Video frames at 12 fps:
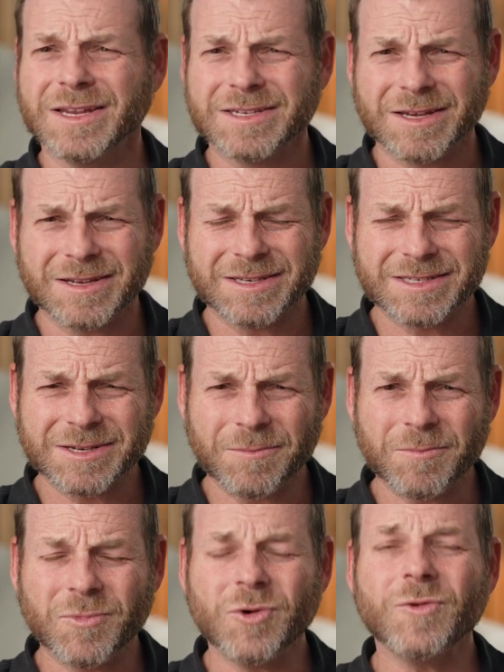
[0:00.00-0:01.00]
to
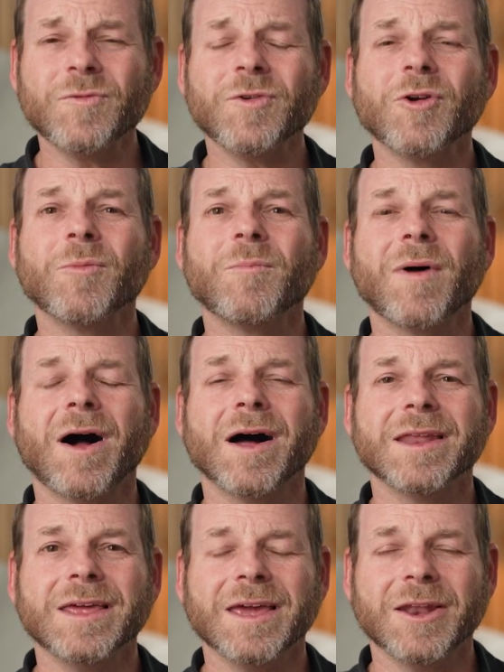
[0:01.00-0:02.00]
move your
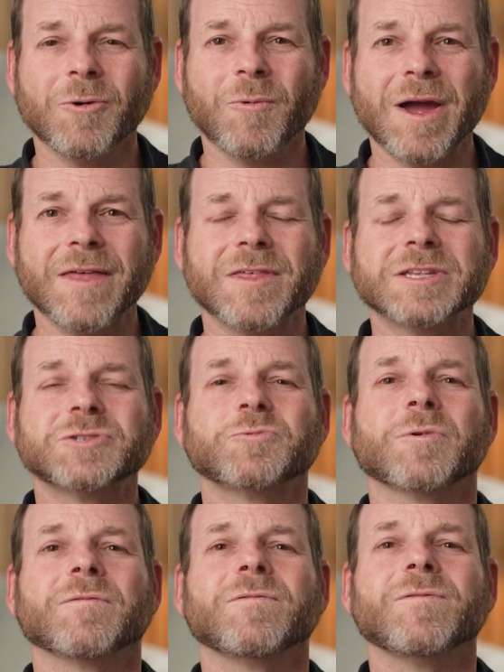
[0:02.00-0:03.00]
body in a way that's
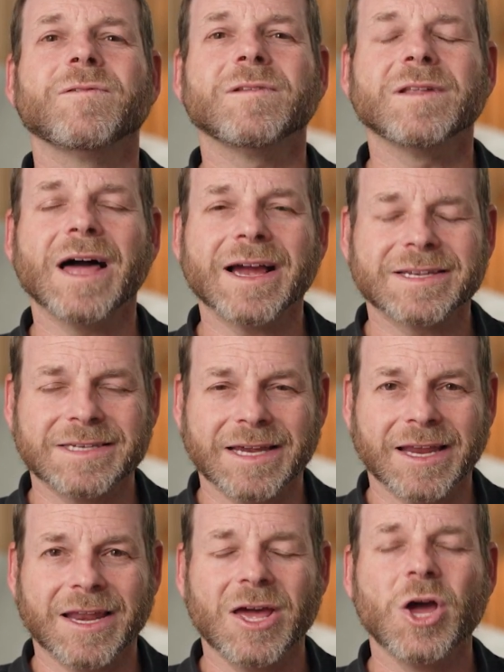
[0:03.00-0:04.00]

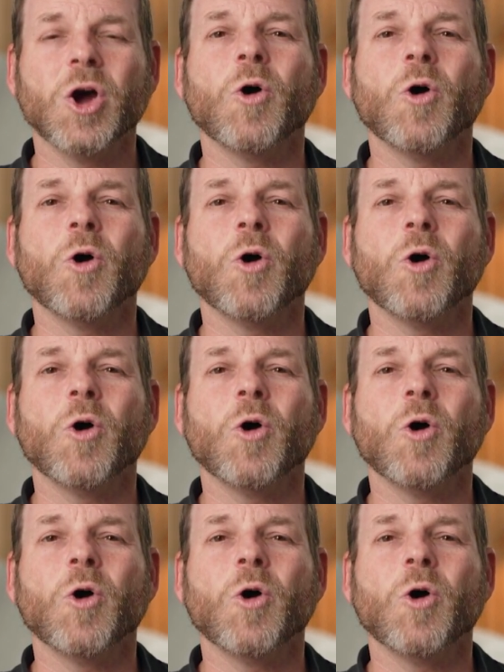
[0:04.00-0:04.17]
reflecting